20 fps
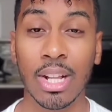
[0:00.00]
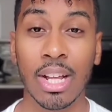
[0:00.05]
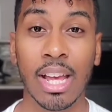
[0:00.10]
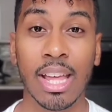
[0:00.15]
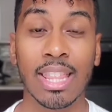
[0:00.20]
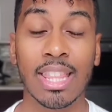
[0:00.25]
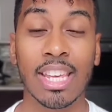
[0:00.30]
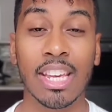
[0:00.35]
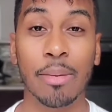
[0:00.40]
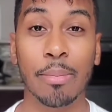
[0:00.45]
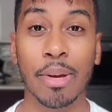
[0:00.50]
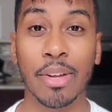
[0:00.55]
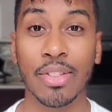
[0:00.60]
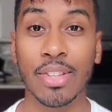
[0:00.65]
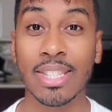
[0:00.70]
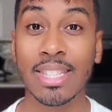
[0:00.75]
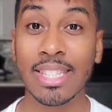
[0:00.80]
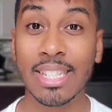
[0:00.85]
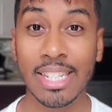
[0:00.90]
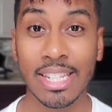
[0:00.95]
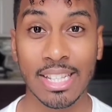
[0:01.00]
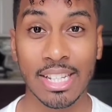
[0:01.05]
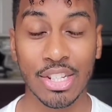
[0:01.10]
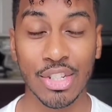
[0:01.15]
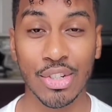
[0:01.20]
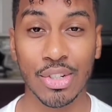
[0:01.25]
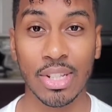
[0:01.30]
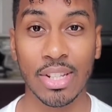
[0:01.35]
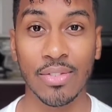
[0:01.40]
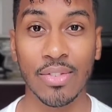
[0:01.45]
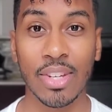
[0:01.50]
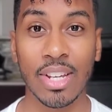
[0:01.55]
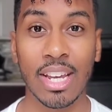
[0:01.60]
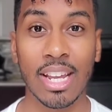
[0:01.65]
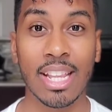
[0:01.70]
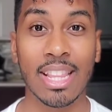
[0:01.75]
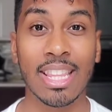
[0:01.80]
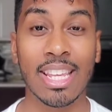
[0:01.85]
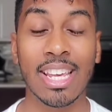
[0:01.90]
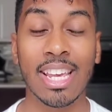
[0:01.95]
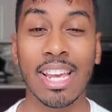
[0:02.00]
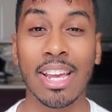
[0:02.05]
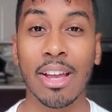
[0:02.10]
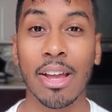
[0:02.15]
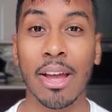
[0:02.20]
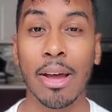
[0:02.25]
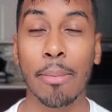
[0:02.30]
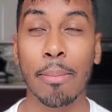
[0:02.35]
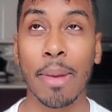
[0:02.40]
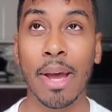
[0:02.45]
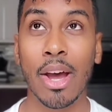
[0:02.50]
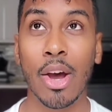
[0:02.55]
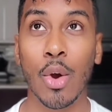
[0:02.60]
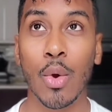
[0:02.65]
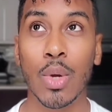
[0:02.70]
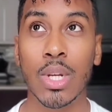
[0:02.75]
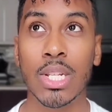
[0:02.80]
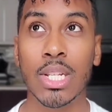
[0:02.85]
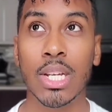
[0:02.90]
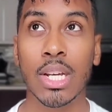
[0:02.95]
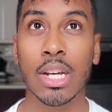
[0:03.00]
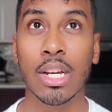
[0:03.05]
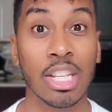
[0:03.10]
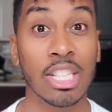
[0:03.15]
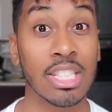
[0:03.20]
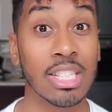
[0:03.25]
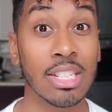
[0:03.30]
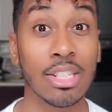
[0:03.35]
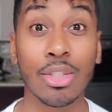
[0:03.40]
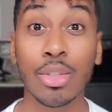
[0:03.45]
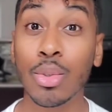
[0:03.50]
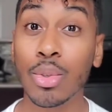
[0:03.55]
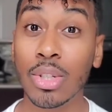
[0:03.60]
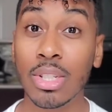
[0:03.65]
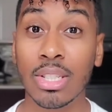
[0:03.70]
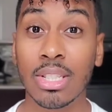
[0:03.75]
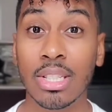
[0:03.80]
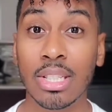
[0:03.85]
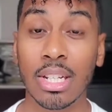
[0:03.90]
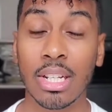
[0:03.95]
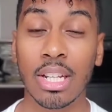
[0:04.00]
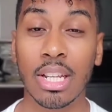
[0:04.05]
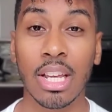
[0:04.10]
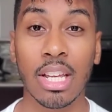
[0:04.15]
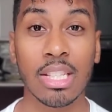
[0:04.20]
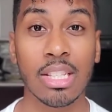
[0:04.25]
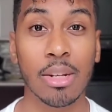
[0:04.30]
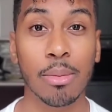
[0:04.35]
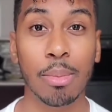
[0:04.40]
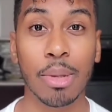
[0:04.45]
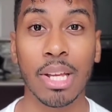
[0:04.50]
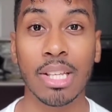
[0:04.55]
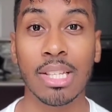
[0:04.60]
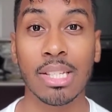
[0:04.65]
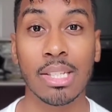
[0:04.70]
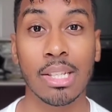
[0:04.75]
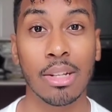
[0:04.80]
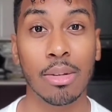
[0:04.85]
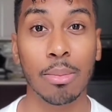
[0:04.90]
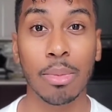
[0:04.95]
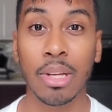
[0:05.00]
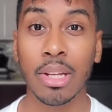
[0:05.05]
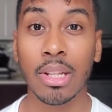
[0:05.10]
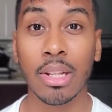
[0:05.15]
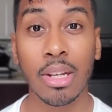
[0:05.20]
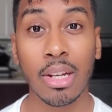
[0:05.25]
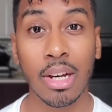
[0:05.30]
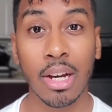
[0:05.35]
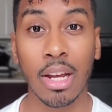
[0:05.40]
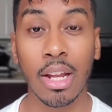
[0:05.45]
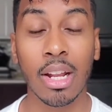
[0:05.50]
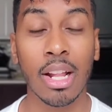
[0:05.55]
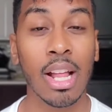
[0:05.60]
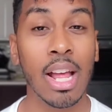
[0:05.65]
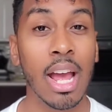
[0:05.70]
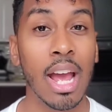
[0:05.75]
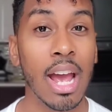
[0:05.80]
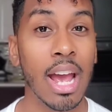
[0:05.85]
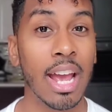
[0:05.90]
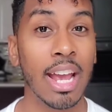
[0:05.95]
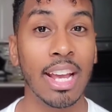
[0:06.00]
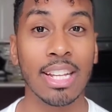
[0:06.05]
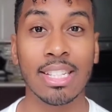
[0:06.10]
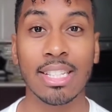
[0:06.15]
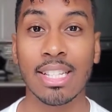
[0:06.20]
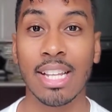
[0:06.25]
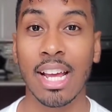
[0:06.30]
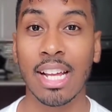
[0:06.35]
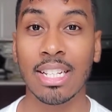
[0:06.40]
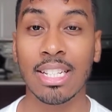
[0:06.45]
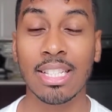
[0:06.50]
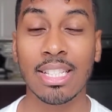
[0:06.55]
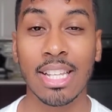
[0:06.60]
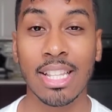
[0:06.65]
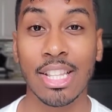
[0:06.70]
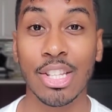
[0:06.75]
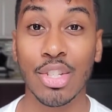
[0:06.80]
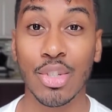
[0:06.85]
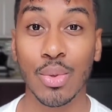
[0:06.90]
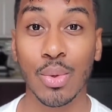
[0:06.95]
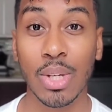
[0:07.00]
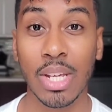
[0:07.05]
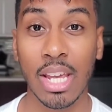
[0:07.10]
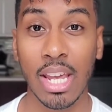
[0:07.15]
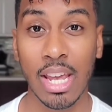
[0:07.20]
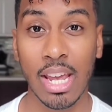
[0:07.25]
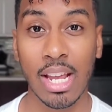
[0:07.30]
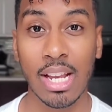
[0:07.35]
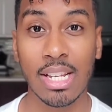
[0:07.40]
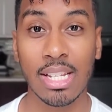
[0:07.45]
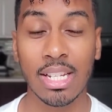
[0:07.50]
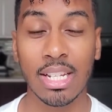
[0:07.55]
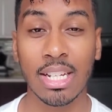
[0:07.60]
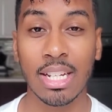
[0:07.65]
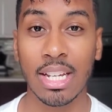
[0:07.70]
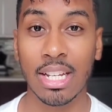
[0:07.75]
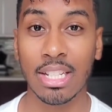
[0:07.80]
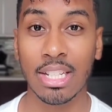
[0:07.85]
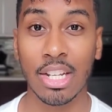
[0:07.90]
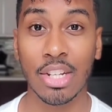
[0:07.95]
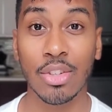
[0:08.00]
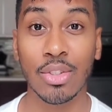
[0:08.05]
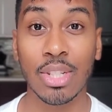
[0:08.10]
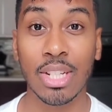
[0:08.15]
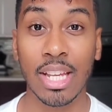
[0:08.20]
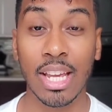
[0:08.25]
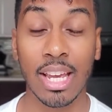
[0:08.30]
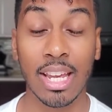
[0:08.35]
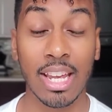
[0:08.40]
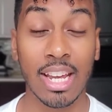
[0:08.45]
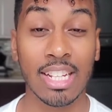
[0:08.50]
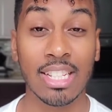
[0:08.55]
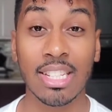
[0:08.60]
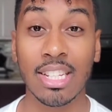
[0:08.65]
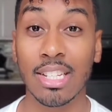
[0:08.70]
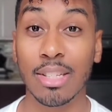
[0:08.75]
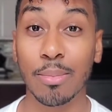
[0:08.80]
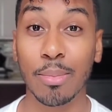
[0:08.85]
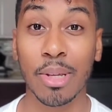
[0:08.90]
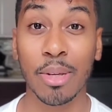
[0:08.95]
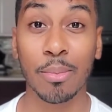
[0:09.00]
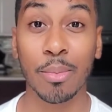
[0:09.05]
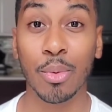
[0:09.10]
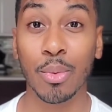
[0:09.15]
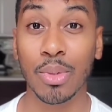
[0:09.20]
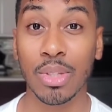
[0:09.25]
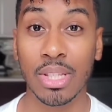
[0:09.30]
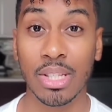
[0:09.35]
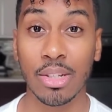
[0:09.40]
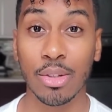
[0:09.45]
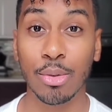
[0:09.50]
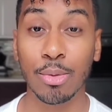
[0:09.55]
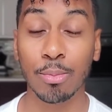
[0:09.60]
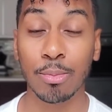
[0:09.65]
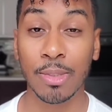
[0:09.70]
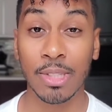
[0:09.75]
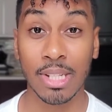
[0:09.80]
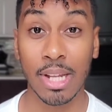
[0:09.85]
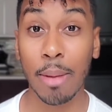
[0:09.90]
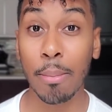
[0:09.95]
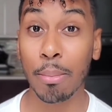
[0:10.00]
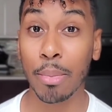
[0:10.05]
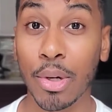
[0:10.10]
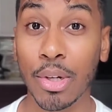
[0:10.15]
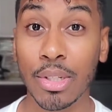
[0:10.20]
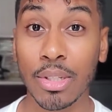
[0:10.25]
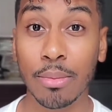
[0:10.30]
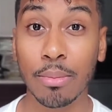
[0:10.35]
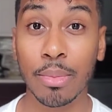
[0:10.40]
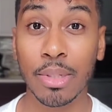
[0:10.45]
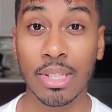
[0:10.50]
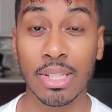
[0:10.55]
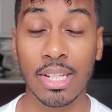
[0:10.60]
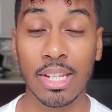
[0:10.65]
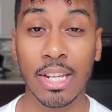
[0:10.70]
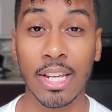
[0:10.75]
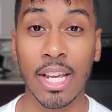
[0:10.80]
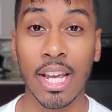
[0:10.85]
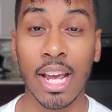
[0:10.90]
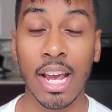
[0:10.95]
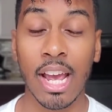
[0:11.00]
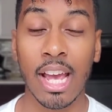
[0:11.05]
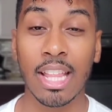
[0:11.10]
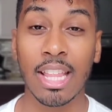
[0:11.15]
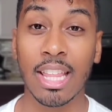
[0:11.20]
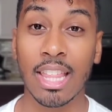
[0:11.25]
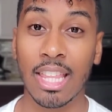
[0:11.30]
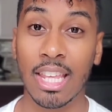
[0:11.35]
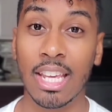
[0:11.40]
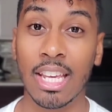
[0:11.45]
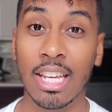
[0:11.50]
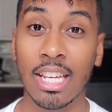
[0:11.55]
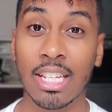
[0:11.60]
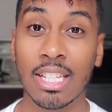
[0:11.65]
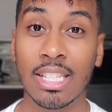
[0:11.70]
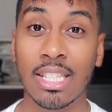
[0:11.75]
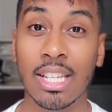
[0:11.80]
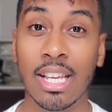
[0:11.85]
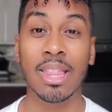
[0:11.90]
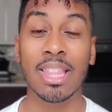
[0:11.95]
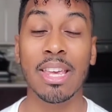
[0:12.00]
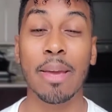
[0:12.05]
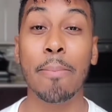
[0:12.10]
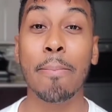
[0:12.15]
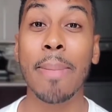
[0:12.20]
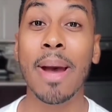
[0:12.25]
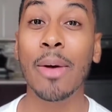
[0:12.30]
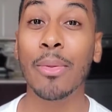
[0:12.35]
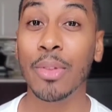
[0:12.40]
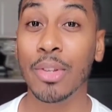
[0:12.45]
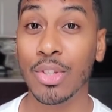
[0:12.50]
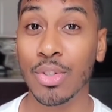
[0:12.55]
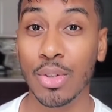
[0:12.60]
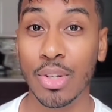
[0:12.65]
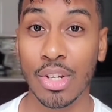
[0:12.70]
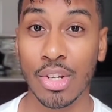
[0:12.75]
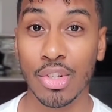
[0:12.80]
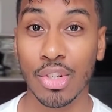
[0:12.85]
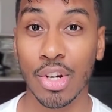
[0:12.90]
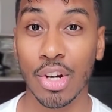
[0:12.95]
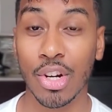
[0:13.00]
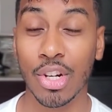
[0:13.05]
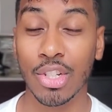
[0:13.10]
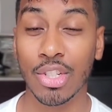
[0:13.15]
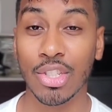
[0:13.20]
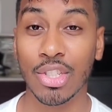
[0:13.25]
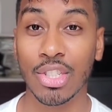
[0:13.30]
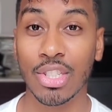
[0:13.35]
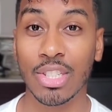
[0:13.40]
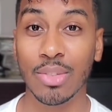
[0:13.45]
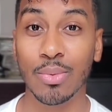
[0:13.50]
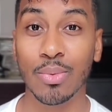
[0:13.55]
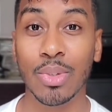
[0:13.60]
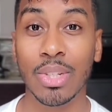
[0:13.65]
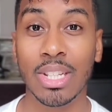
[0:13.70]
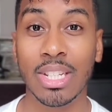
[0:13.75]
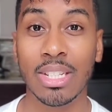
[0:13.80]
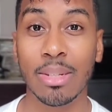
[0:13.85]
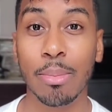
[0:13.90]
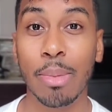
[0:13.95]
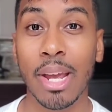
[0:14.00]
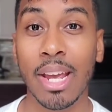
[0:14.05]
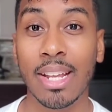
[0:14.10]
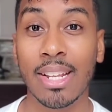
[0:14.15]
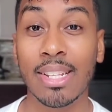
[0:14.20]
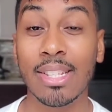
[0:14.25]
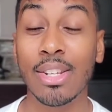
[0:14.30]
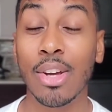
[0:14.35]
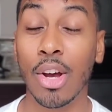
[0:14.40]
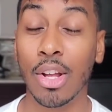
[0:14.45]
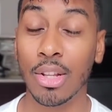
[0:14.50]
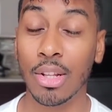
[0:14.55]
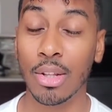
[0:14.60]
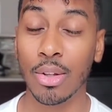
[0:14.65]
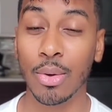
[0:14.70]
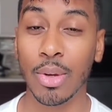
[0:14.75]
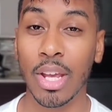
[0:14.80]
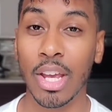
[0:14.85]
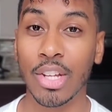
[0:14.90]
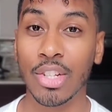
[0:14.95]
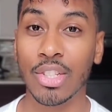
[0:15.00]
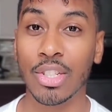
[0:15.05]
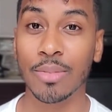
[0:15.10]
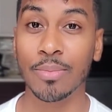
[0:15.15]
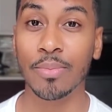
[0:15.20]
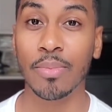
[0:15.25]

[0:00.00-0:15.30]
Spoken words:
Think about the city that you're living in. Thinking about, is it a tourist city? Is it a place that's a little bit in the cut? It's not to say that you can't continue to get guests because people will still stay booked and busy. The thing is, the amount that you can charge really depends on the location.